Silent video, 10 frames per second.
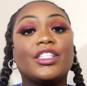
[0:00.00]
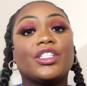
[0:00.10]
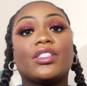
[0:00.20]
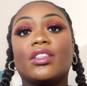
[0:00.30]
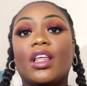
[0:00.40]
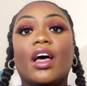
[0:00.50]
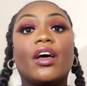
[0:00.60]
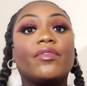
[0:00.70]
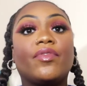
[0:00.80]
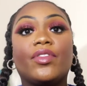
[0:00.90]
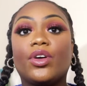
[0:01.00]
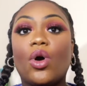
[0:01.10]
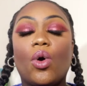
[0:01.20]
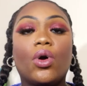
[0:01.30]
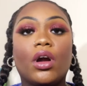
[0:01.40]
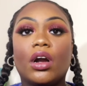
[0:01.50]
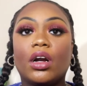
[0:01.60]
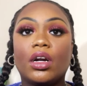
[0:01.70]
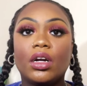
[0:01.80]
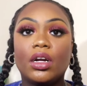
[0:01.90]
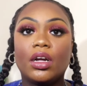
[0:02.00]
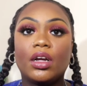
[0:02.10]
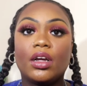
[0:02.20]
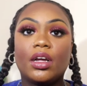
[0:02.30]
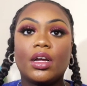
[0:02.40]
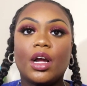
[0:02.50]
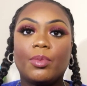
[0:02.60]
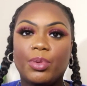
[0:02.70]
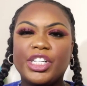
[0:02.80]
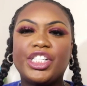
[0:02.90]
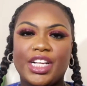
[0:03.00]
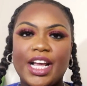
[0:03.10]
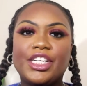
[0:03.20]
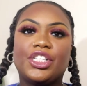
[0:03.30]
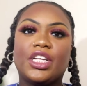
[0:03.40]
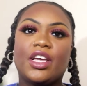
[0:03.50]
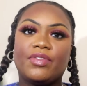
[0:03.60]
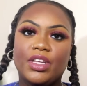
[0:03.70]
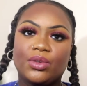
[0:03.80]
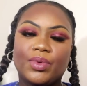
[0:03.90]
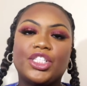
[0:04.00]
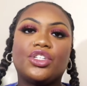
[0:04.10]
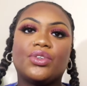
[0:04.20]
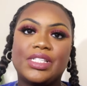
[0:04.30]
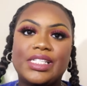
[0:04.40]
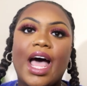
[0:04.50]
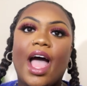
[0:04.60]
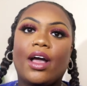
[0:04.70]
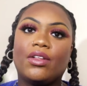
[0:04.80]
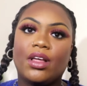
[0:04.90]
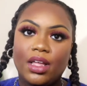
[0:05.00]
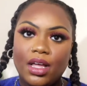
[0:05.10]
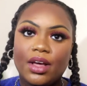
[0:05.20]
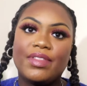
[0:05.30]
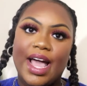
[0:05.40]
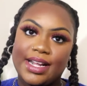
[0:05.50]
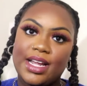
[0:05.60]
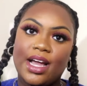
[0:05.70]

I just love the core appreciation of the original style of that